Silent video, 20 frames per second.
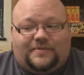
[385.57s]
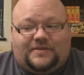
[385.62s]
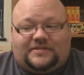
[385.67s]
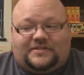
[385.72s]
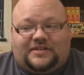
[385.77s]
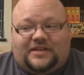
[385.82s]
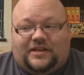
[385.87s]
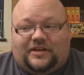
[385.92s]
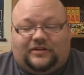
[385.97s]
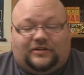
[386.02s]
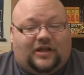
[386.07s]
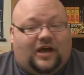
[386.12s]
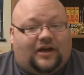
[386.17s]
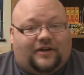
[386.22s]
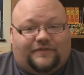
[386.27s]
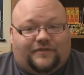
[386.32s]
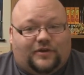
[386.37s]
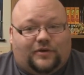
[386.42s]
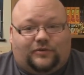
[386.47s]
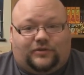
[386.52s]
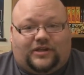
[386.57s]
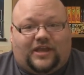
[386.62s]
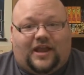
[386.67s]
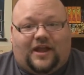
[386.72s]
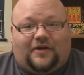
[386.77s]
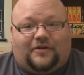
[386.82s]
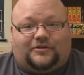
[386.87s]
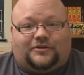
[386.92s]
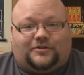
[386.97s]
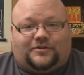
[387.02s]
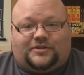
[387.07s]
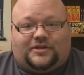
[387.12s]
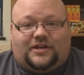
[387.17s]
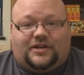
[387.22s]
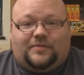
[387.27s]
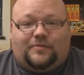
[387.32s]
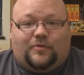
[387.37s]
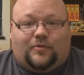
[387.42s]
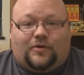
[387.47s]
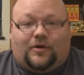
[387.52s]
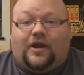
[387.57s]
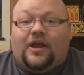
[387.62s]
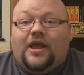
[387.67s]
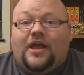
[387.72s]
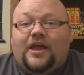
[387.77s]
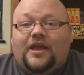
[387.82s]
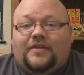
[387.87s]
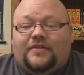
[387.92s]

be seeing a lot of the old characters anymore.